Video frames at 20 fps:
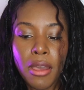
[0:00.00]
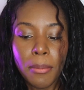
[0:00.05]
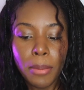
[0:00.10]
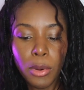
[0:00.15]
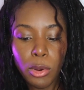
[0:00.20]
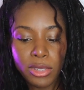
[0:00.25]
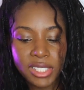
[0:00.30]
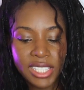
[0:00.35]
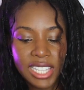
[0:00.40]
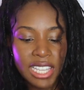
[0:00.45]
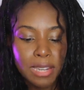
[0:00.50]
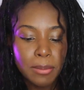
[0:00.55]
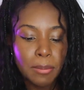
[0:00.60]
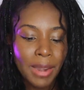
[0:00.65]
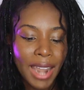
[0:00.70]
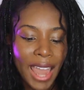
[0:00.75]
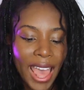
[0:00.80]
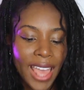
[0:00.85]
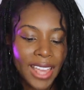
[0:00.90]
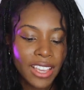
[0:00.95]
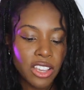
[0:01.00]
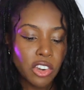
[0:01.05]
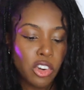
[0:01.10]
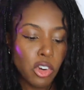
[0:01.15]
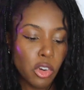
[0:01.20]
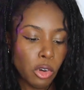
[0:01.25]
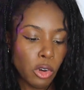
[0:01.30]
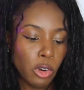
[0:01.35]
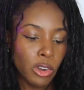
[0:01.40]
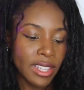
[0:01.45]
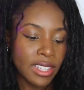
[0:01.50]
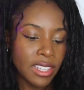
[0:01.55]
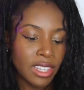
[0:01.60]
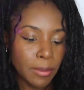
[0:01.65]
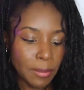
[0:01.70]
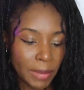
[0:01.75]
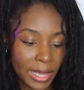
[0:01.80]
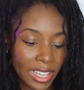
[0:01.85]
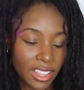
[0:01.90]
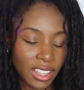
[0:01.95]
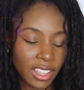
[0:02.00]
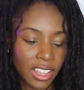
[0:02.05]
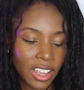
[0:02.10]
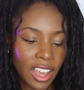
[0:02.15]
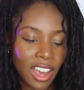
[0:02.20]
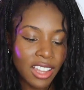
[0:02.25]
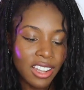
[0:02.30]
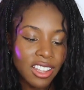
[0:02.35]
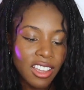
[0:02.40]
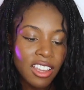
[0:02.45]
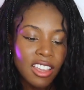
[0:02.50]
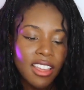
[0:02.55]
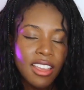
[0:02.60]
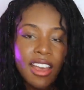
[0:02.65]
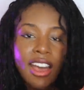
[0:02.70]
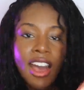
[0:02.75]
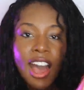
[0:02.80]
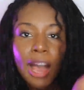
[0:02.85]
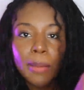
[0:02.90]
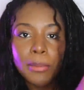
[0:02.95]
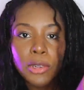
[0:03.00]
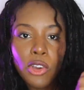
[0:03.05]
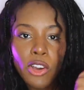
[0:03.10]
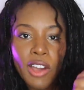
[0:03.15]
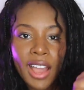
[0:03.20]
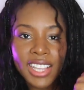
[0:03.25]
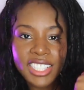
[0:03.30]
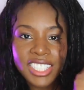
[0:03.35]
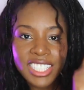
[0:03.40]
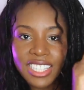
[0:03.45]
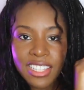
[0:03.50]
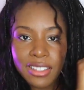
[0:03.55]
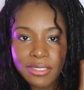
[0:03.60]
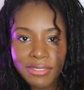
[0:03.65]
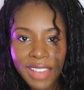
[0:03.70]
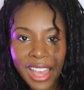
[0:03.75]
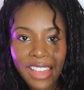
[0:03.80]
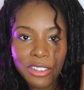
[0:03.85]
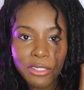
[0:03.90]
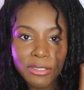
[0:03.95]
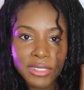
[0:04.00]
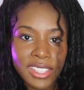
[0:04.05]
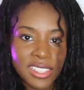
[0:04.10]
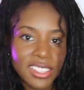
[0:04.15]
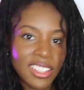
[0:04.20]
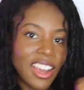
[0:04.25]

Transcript: bought it in black or in the pink color. I'm not actually a fan of this